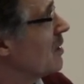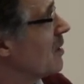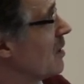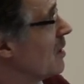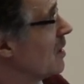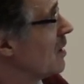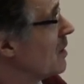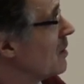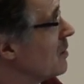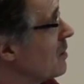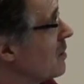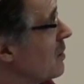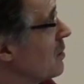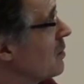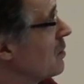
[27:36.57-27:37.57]

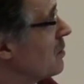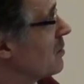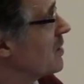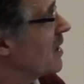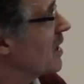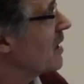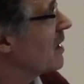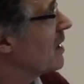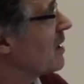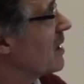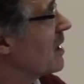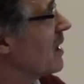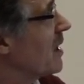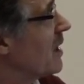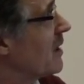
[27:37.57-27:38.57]
who take
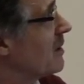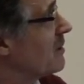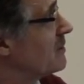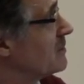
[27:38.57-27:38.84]
care